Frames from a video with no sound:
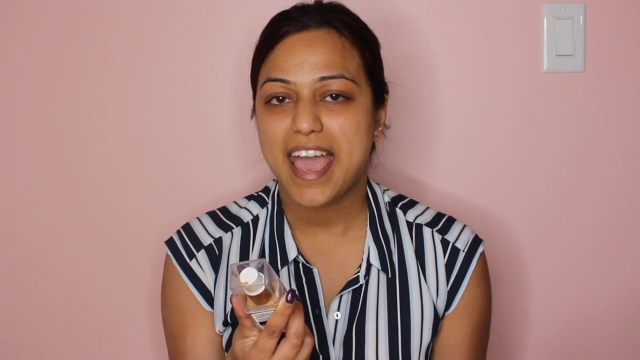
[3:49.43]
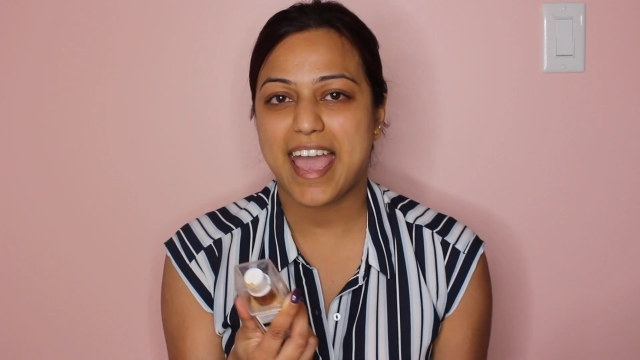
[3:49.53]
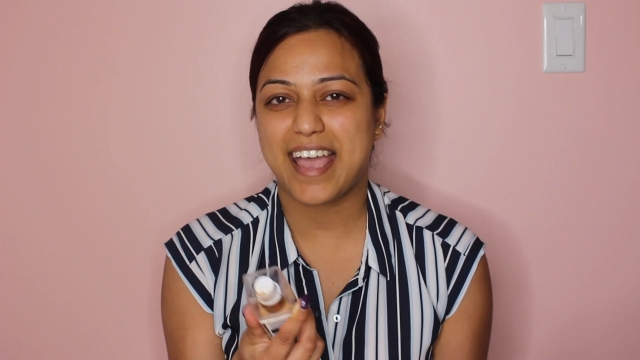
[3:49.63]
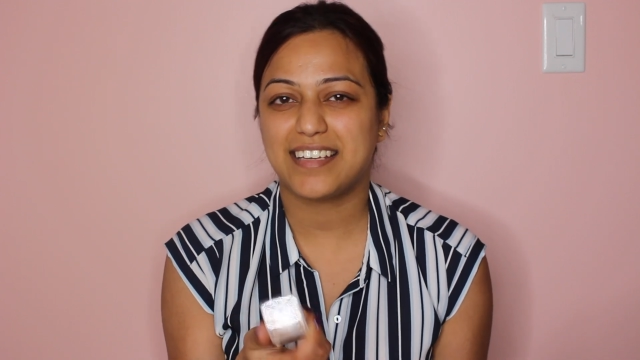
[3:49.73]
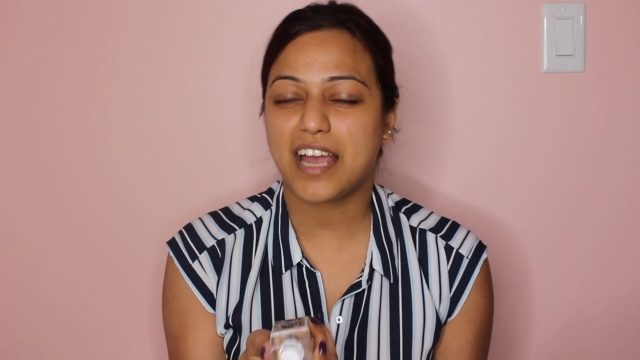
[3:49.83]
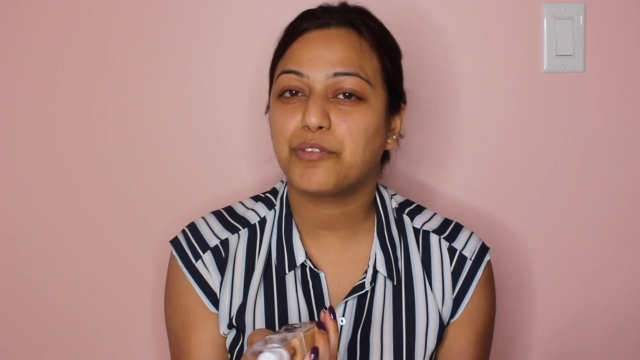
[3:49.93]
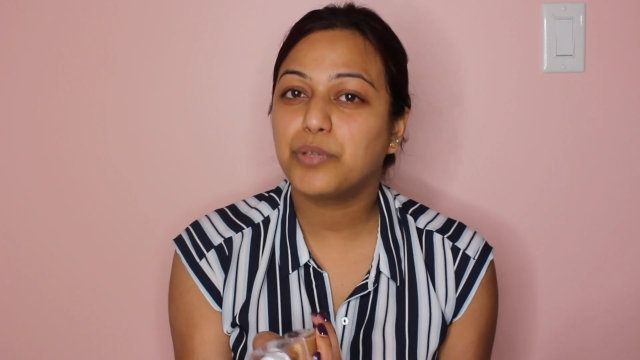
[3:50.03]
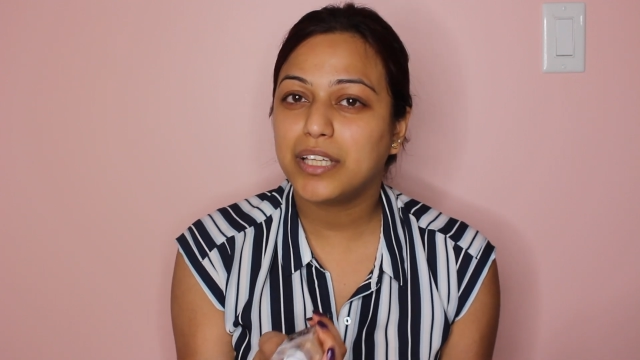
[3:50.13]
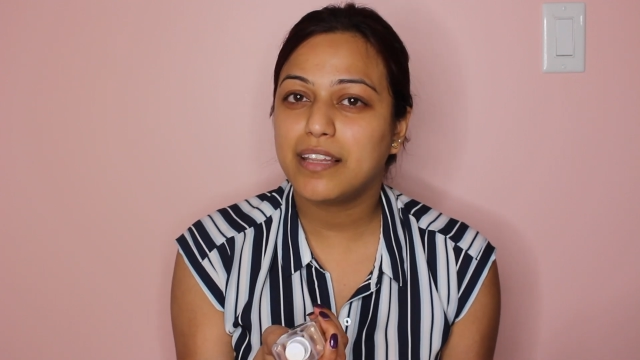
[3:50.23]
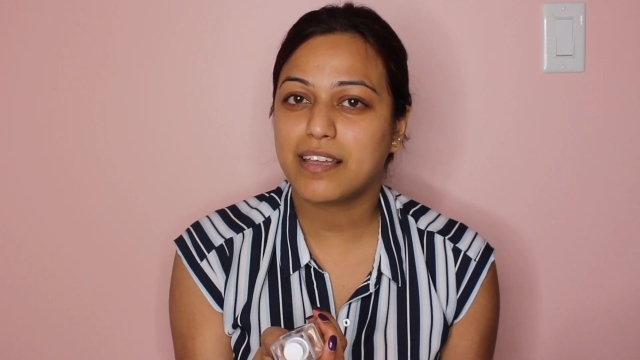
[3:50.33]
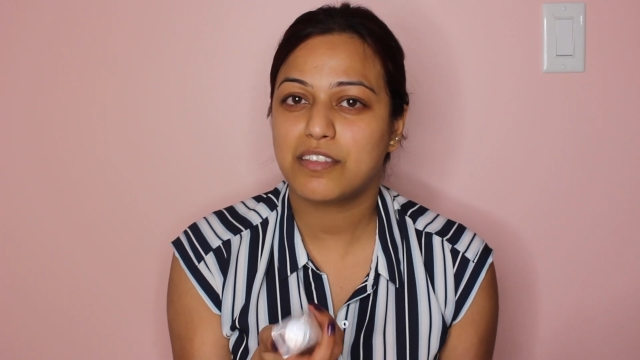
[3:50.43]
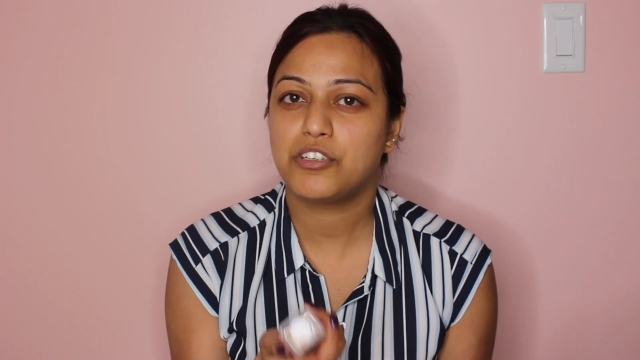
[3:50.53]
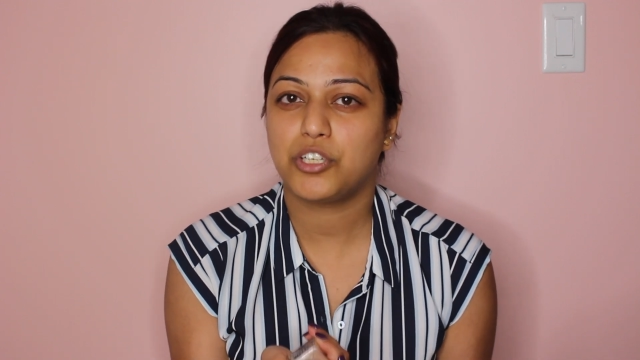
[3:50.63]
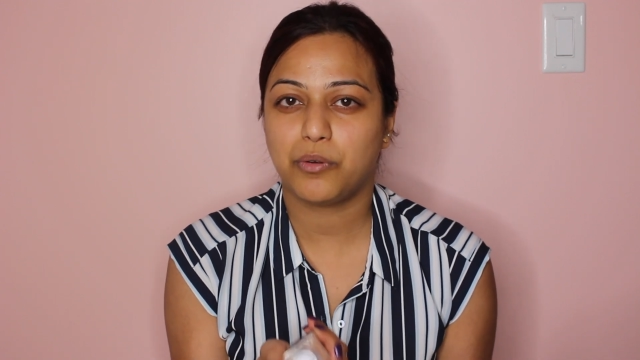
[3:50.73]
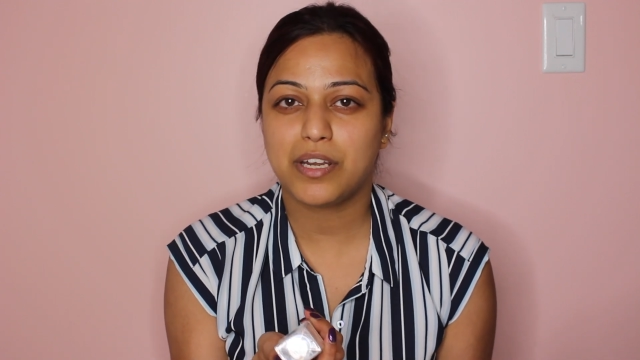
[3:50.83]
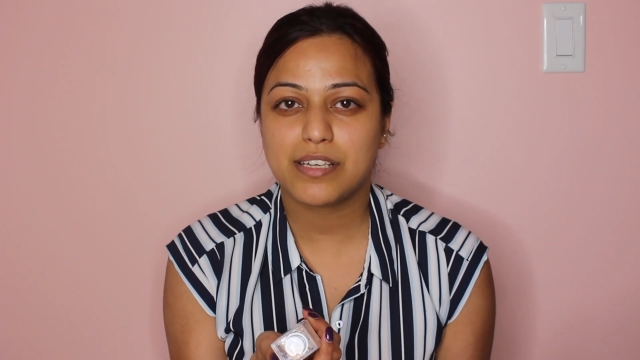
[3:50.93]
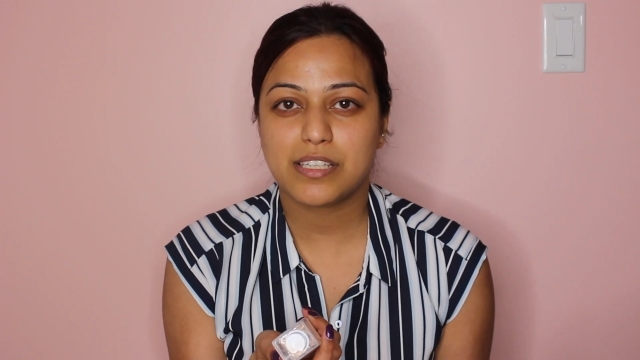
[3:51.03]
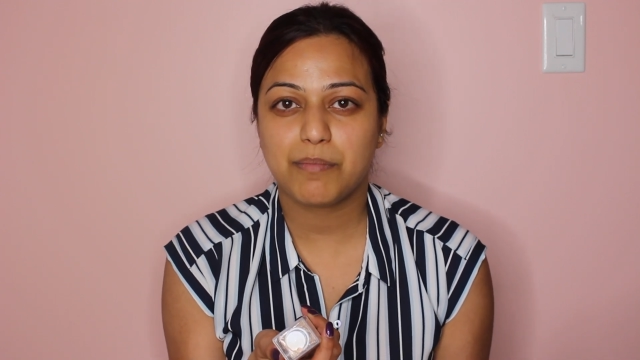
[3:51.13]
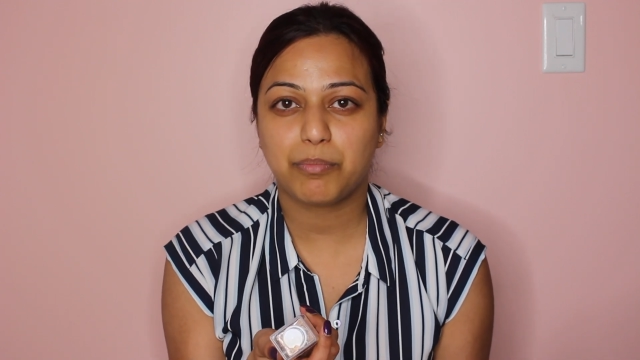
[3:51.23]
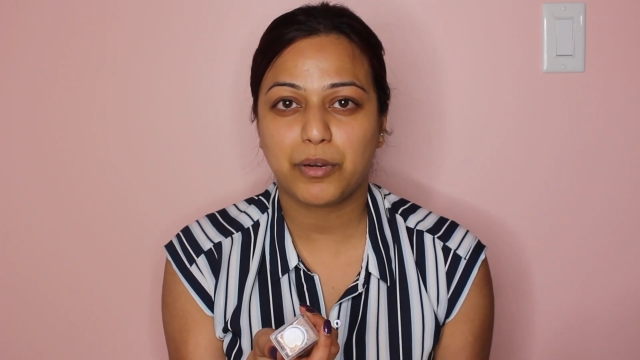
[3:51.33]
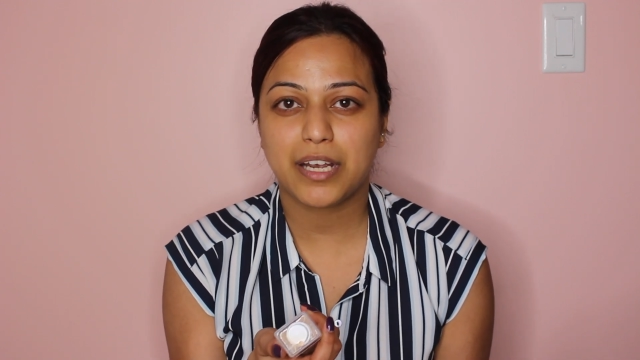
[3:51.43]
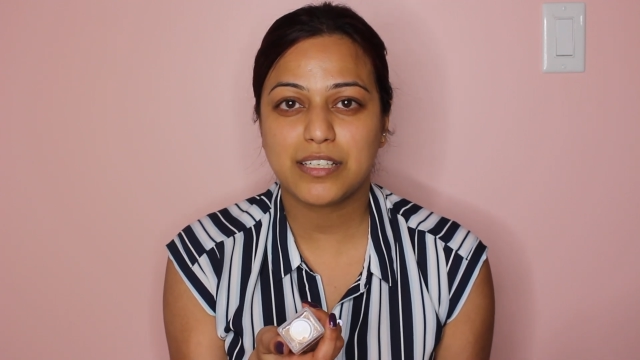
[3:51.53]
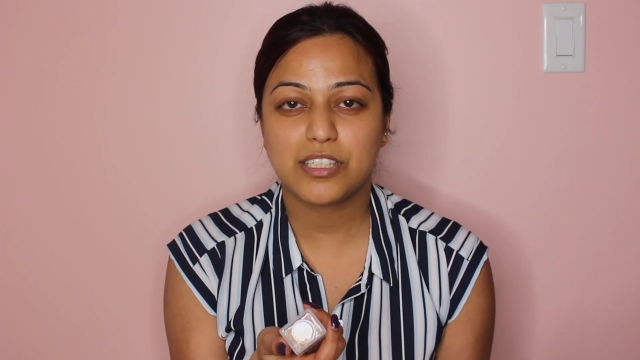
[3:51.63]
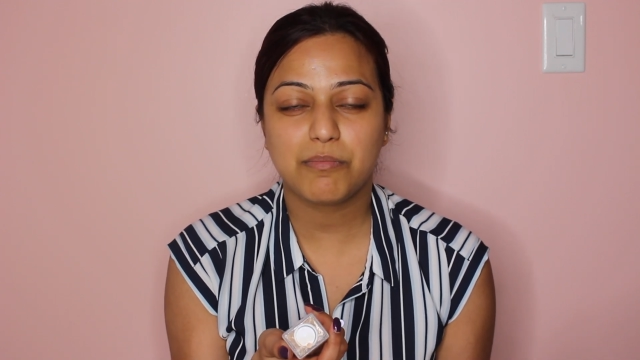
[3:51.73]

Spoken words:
and I really like the dewiness it brings